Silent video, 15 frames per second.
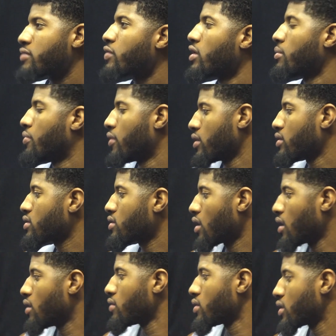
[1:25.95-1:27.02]
it's real important to
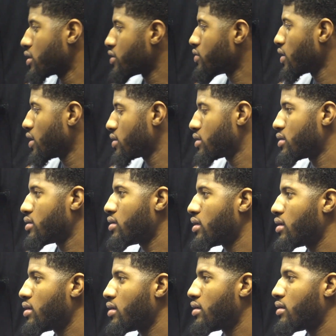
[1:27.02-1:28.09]
start on a good stretch.
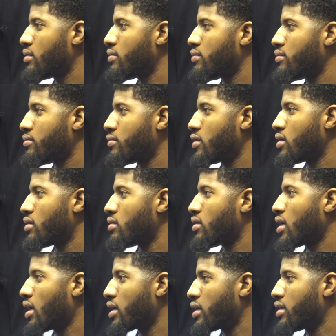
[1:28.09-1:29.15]
Um, you know,
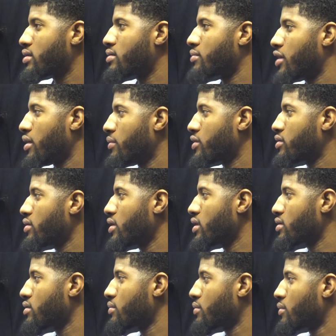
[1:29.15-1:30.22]
kind to get some chemistry,
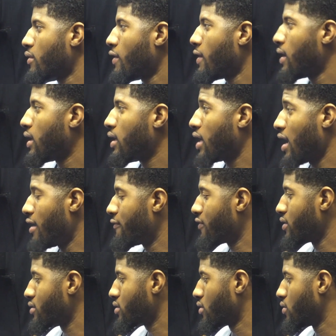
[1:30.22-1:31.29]
get some
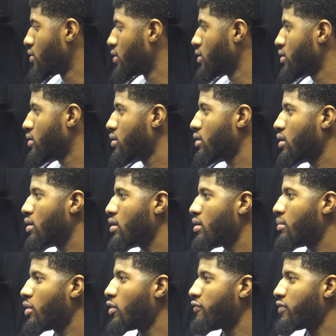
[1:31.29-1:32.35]
confidence going.
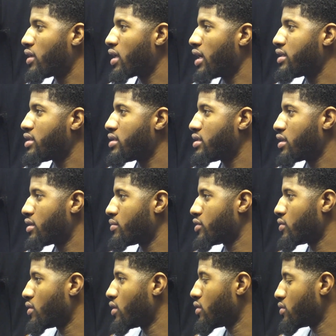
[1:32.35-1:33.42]
Um, hopefully that just stems
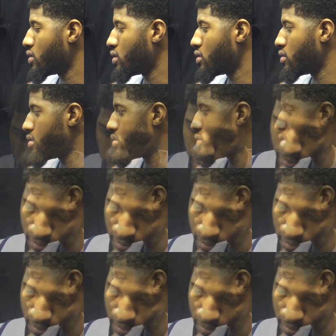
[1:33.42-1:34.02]
through the whole season.